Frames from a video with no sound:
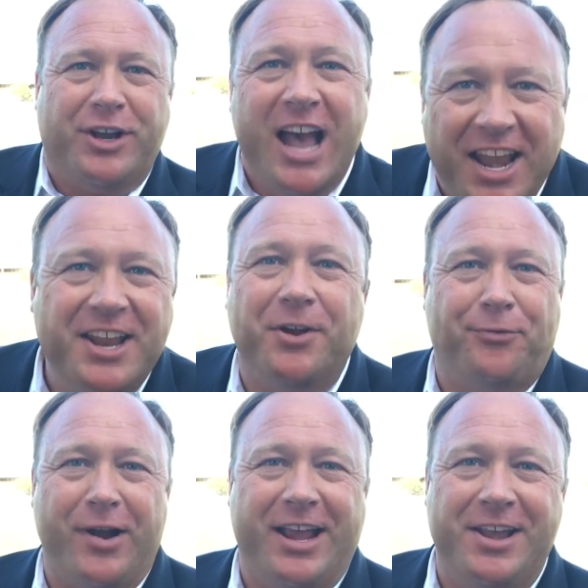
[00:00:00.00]
cutting your
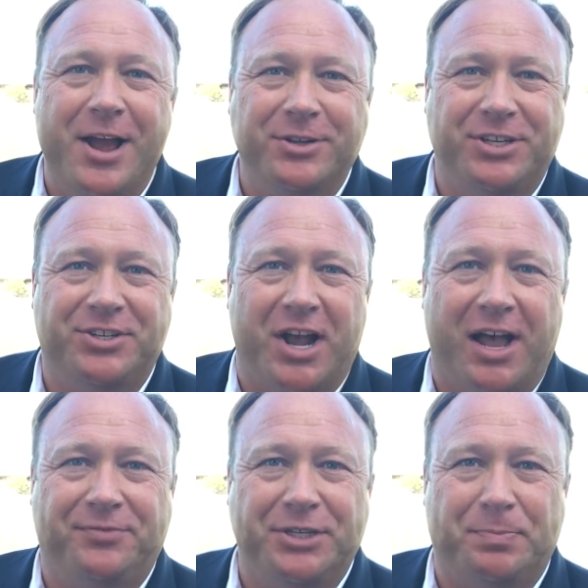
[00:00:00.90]
frickin' noses
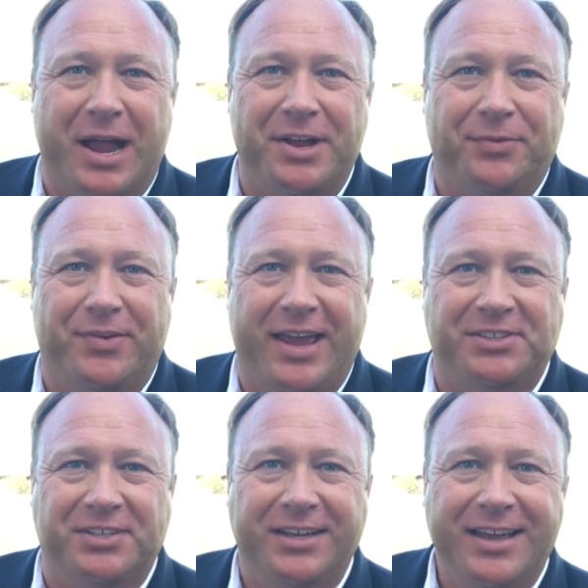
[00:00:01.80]
off to spite your
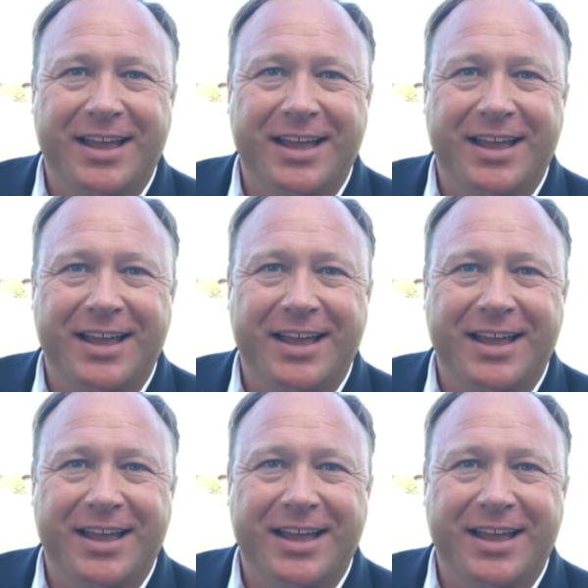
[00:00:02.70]
face.